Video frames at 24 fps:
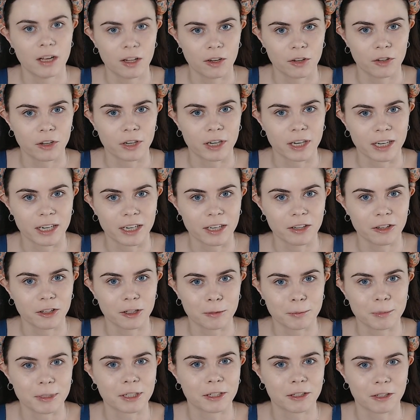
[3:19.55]
look at it a little
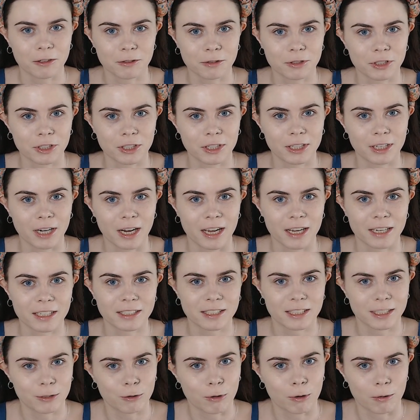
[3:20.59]
bit closer and
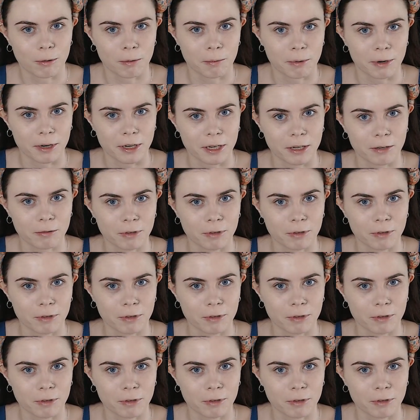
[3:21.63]
see what we're working with.